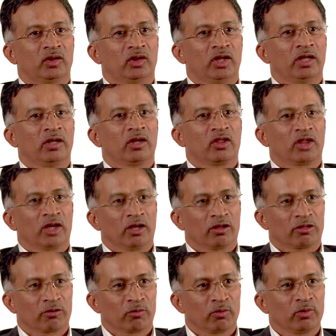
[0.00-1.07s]
didn't think
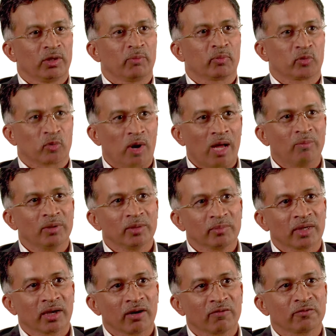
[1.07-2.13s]
through the problem
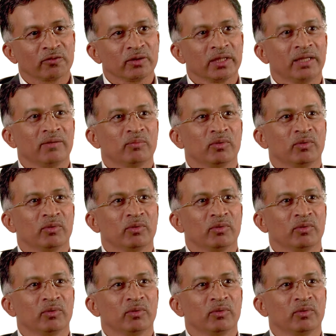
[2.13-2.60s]
carefully